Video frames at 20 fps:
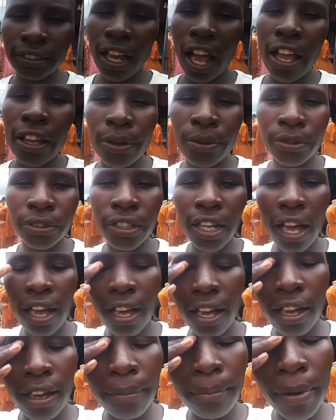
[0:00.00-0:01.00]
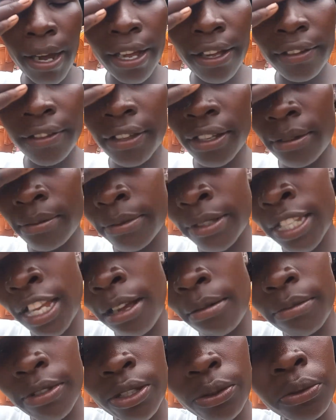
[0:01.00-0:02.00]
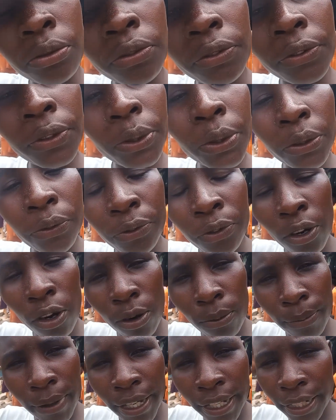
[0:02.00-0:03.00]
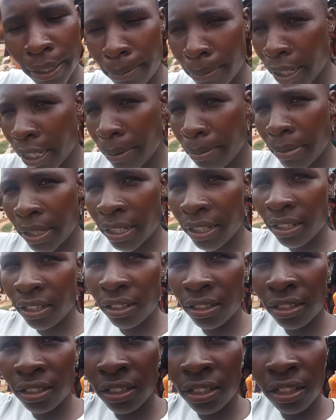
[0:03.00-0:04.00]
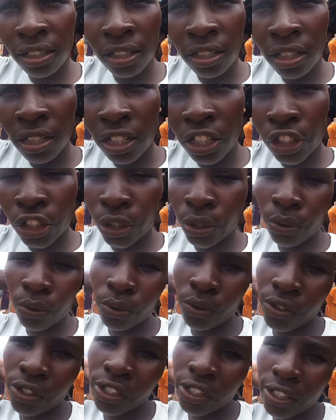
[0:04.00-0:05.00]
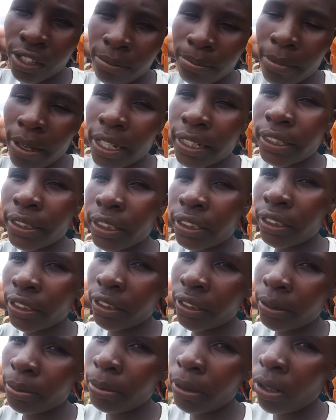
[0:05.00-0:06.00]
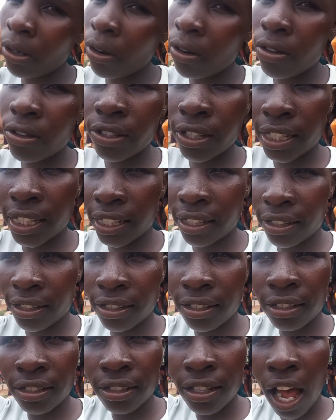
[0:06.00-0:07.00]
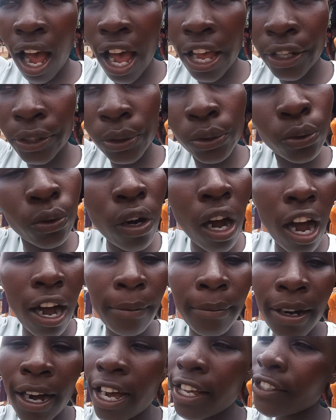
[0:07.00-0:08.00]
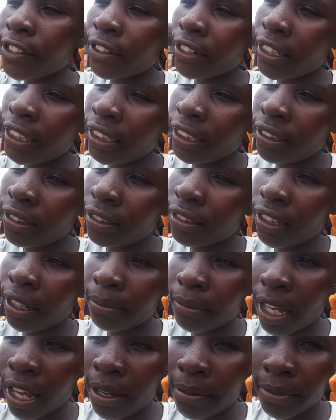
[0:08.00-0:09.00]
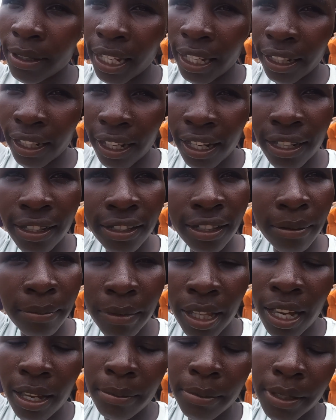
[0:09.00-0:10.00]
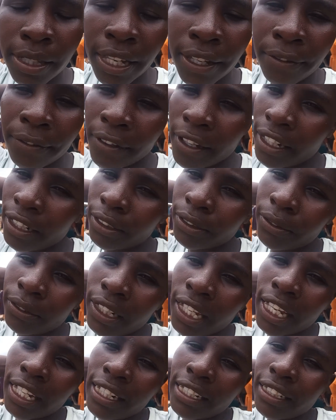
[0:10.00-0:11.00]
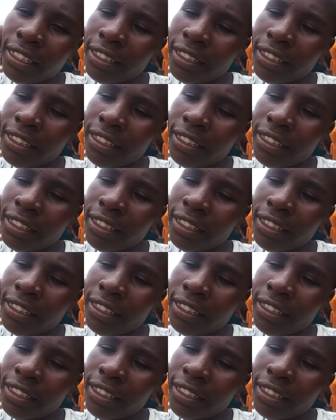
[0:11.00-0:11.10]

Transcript: I could buy them some school uniform and maybe shoes. But because I do, I'm hustling. Sometimes I get, sometimes I take.